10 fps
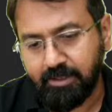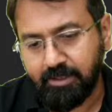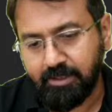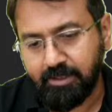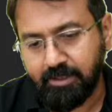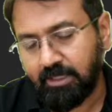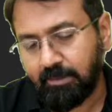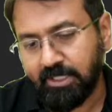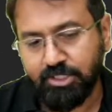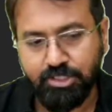for
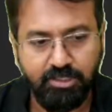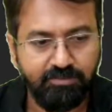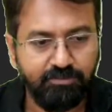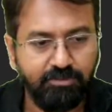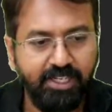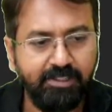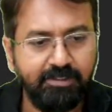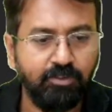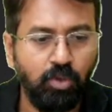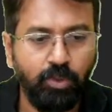multiplication, right?
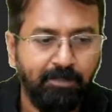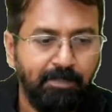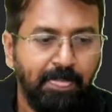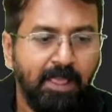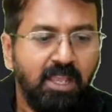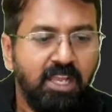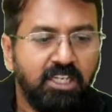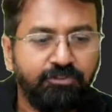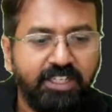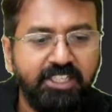Okay. Now
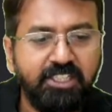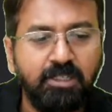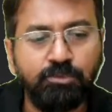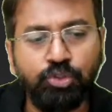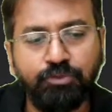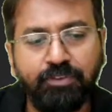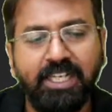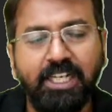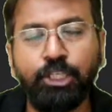when it comes to finding